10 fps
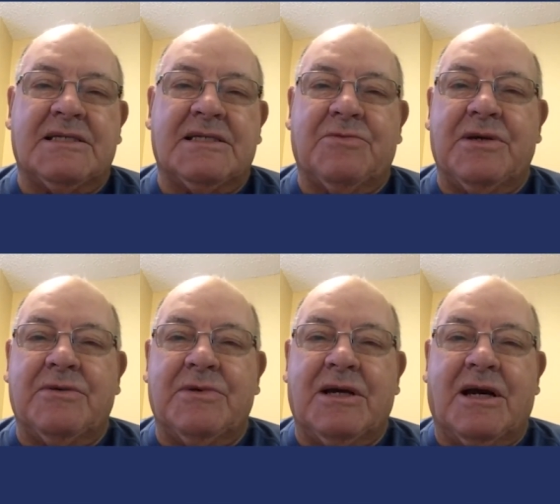And
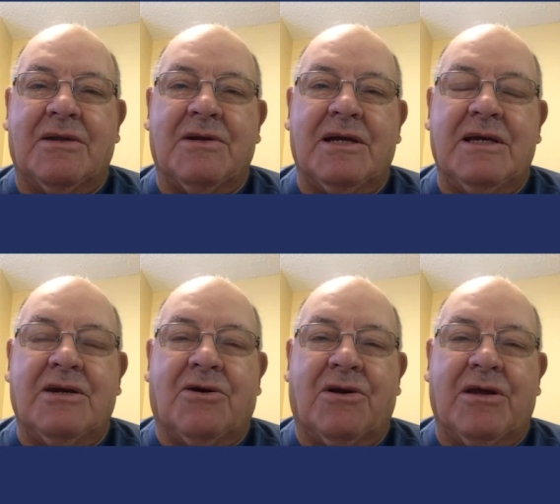we we got
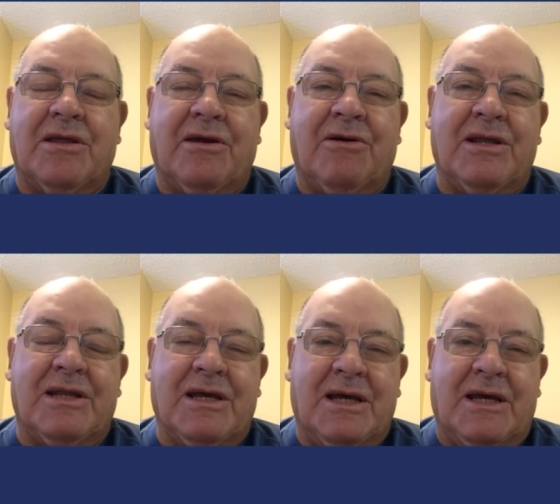Igor in there,
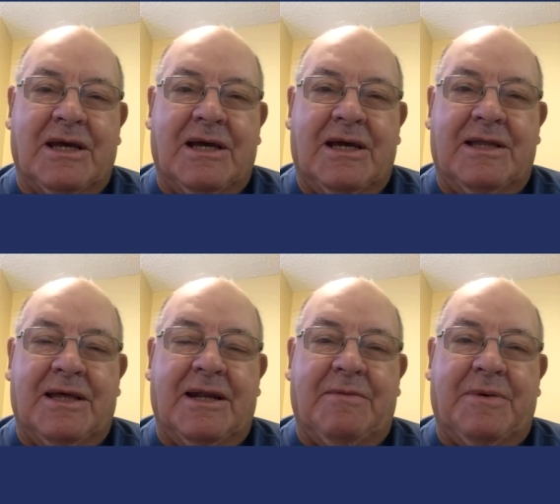and and
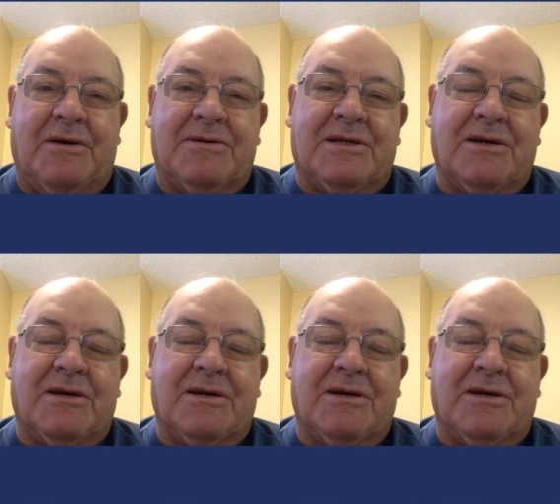then about